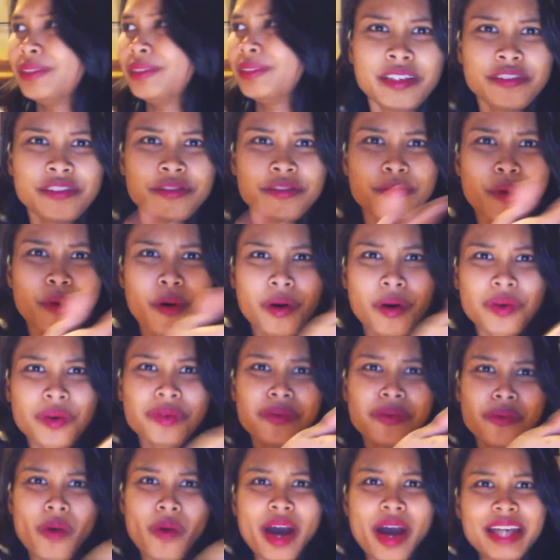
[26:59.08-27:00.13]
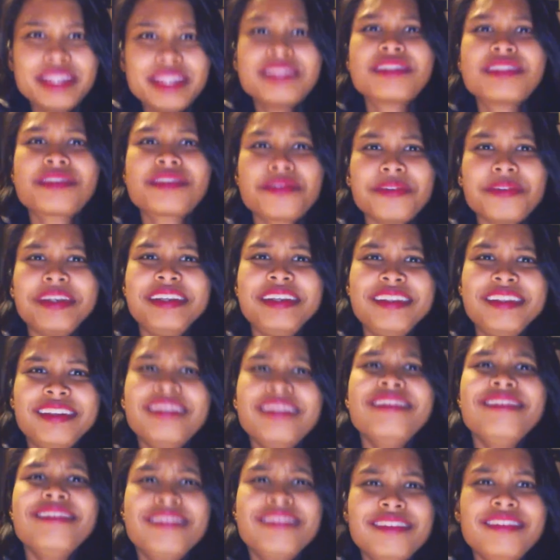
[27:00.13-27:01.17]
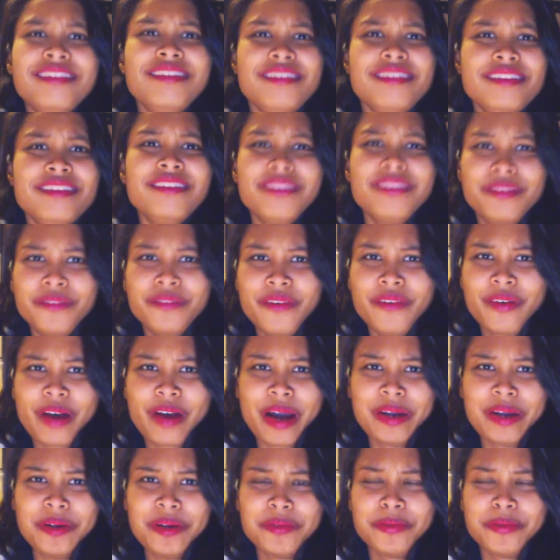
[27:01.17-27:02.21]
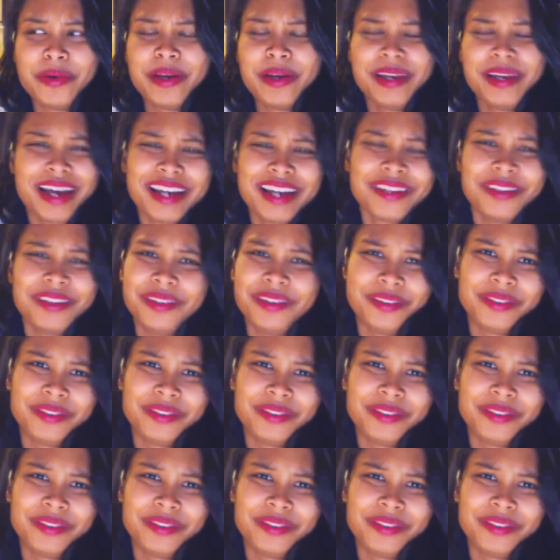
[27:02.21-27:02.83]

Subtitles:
in a more widescreen kind of way. I